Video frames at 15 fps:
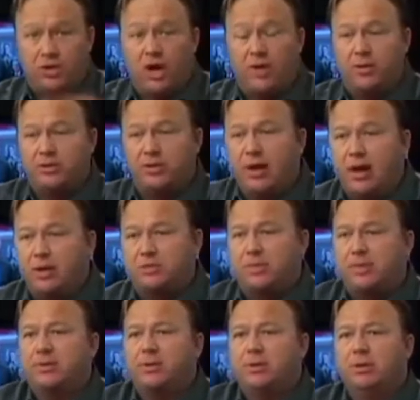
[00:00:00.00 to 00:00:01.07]
You saw those
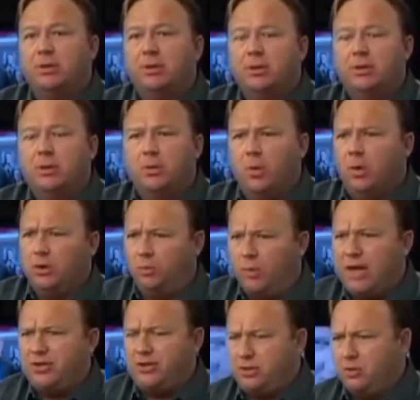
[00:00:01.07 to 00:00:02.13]
announcements. We'll
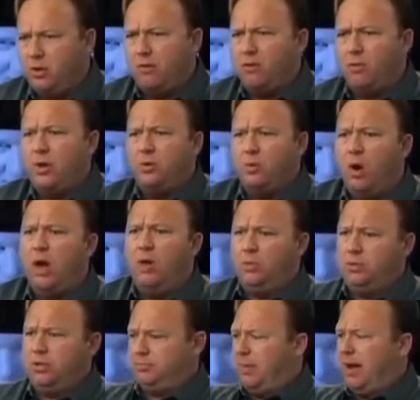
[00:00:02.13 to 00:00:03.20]
arrest whoever we
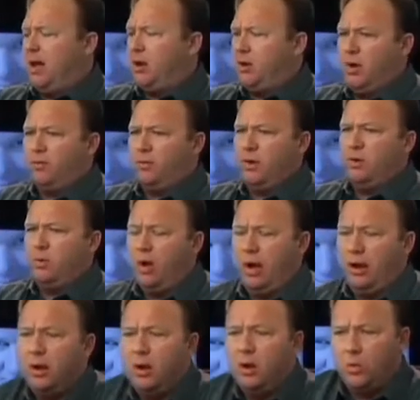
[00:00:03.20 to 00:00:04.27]
want. We'll spy on whoever we
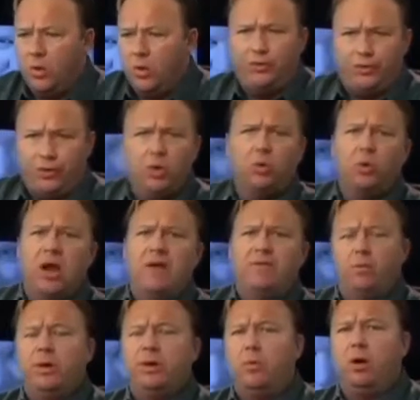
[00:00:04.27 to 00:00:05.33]
want. We'll do
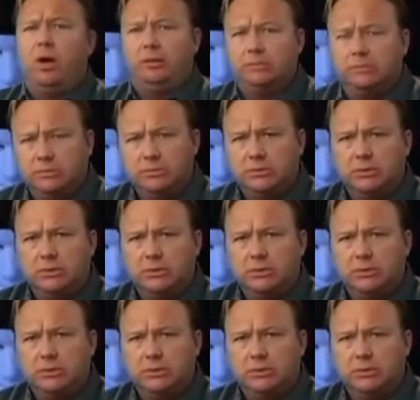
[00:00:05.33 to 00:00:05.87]
whatever we want.